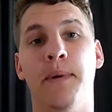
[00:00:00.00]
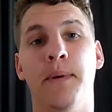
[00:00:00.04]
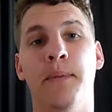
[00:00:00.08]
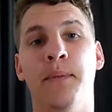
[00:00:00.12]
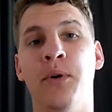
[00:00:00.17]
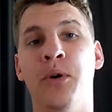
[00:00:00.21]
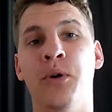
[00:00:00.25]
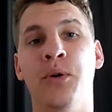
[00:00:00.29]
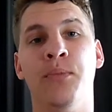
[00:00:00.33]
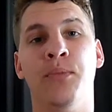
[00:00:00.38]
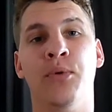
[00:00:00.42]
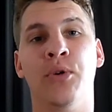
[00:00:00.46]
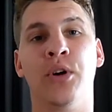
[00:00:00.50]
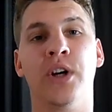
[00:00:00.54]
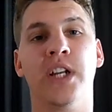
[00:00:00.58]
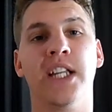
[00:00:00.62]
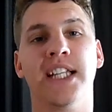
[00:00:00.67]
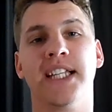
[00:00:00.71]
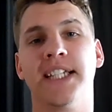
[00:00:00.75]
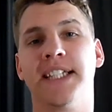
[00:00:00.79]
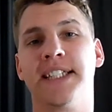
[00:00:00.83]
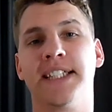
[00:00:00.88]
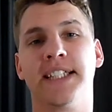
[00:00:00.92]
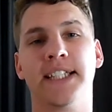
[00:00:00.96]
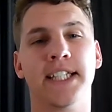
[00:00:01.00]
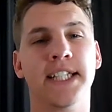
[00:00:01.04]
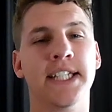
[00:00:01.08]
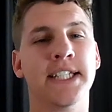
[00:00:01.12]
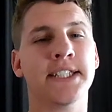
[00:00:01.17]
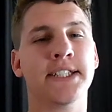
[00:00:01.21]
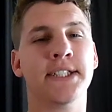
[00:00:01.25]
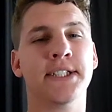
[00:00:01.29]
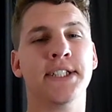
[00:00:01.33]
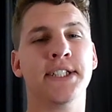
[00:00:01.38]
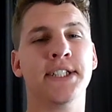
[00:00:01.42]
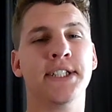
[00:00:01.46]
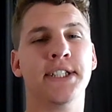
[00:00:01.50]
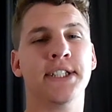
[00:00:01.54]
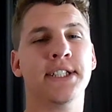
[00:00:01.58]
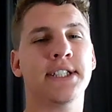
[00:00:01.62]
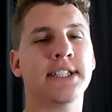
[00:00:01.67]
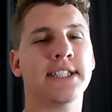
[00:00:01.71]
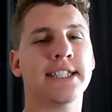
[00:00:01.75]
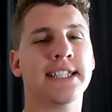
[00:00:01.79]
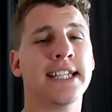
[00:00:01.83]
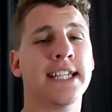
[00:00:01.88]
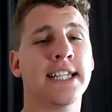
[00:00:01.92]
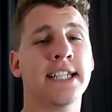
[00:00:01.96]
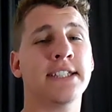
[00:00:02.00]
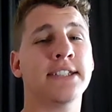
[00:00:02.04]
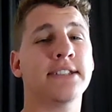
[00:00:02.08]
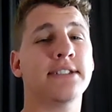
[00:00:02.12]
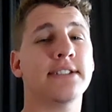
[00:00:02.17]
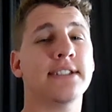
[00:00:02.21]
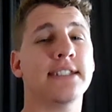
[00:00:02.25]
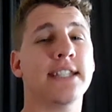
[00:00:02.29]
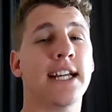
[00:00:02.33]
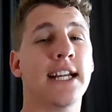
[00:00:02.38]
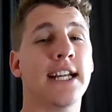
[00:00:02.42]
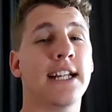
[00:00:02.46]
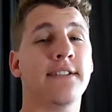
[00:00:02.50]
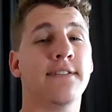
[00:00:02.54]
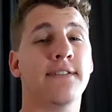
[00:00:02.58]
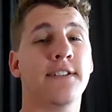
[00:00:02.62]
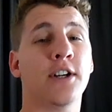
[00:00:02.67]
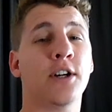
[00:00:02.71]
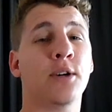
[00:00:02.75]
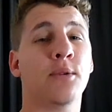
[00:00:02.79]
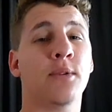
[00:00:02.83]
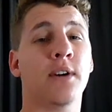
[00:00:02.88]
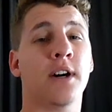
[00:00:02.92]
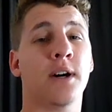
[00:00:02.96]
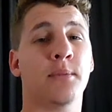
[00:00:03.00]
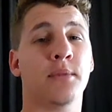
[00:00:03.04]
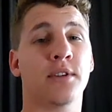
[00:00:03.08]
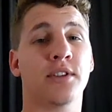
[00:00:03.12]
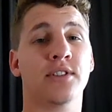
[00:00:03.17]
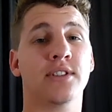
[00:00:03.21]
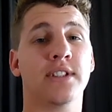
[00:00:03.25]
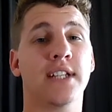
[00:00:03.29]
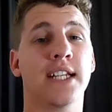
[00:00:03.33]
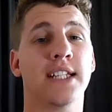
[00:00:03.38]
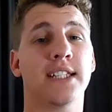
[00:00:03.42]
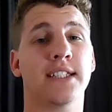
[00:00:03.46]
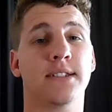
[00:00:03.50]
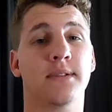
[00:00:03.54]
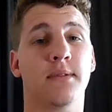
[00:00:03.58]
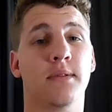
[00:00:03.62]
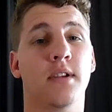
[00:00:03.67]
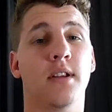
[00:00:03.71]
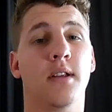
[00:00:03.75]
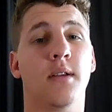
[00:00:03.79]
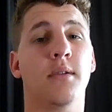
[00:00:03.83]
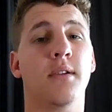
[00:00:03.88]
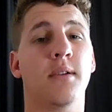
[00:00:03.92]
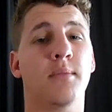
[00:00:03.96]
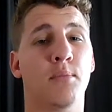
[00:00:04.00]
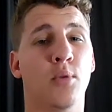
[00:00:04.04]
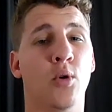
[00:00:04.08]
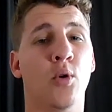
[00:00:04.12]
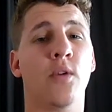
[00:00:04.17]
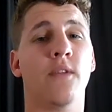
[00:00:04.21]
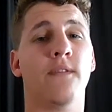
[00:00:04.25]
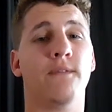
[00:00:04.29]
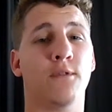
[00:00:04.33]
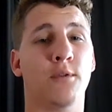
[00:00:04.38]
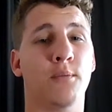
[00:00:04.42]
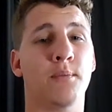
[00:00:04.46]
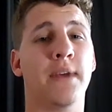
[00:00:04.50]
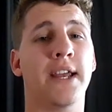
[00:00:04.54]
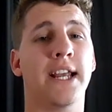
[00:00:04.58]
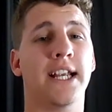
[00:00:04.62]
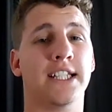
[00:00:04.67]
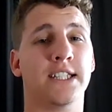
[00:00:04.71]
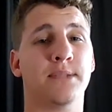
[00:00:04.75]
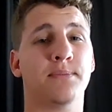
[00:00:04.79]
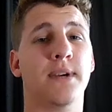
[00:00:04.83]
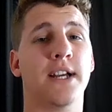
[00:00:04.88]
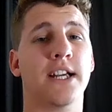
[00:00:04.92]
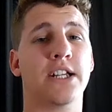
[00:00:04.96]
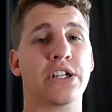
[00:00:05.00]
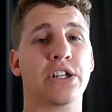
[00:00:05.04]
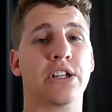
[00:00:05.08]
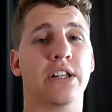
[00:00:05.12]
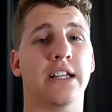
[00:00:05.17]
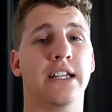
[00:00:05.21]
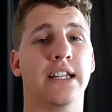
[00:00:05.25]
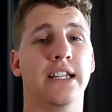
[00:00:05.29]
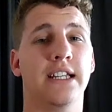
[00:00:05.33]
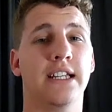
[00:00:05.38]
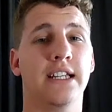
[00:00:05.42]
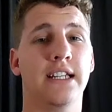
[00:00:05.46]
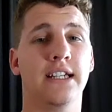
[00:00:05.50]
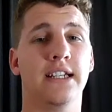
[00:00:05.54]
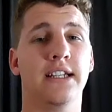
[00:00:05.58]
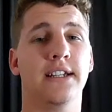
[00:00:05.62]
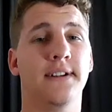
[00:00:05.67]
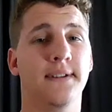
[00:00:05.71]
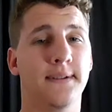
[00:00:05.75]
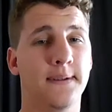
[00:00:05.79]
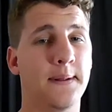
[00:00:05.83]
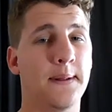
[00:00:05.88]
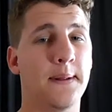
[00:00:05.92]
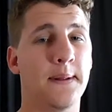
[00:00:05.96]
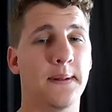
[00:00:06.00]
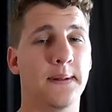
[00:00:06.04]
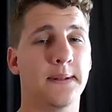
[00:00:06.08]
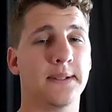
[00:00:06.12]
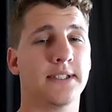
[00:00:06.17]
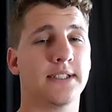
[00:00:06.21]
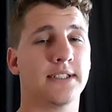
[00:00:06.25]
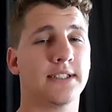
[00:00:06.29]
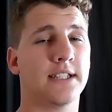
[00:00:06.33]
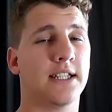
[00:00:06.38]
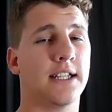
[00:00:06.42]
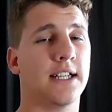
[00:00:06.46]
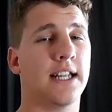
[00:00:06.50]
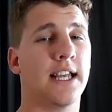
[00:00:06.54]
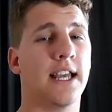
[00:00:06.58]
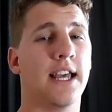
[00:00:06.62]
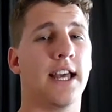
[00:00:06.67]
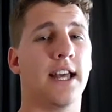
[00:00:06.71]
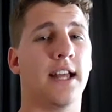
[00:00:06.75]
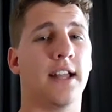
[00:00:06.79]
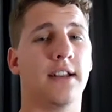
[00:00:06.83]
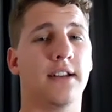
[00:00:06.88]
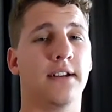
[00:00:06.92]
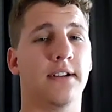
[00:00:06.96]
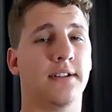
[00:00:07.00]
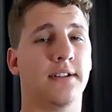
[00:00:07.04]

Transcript: But more importantly, let's get into the AFL one, because that's important for me, especially. So, yeah.